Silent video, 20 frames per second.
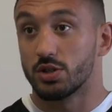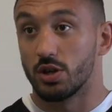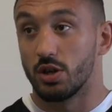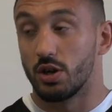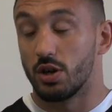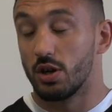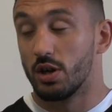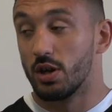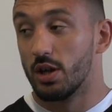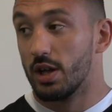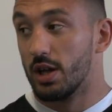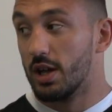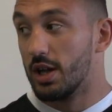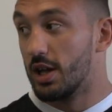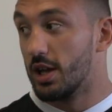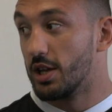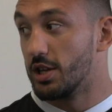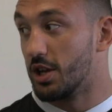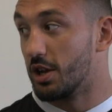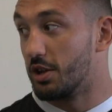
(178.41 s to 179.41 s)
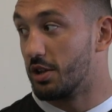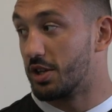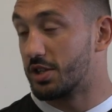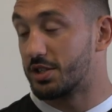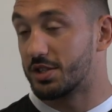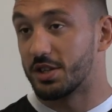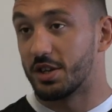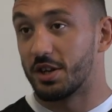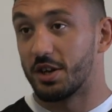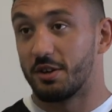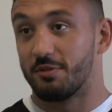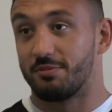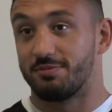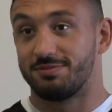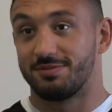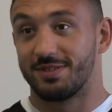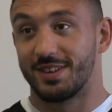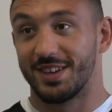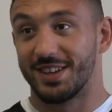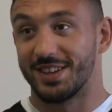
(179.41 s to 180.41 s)
So, yeah, let's
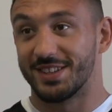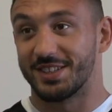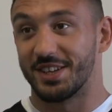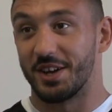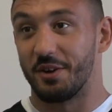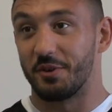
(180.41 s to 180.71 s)
see